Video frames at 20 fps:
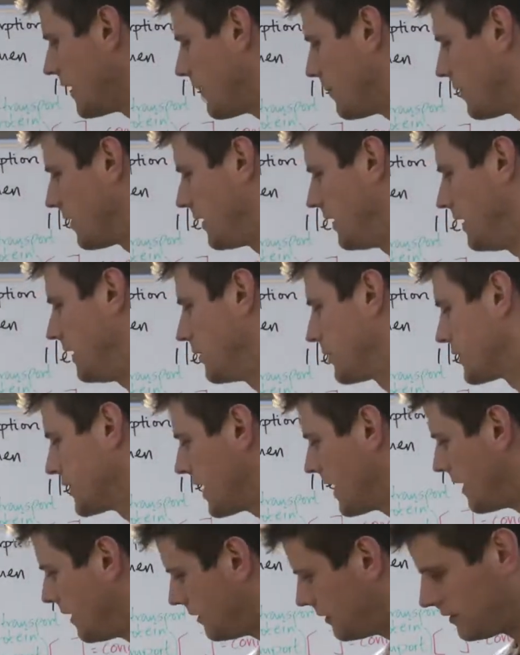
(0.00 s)
epithelial
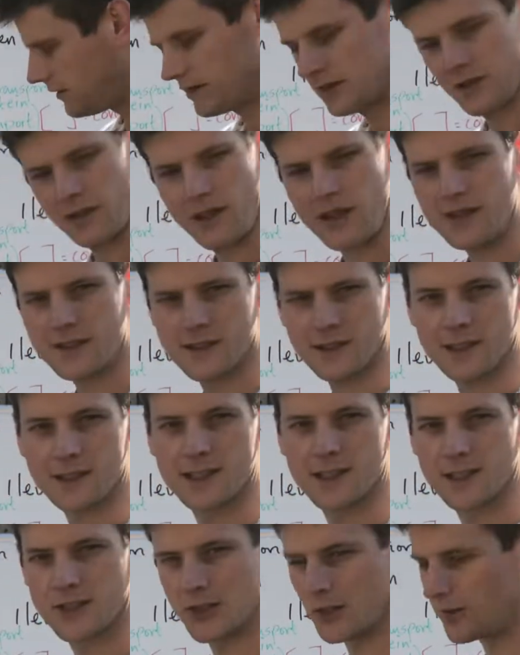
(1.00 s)
cell into the tissue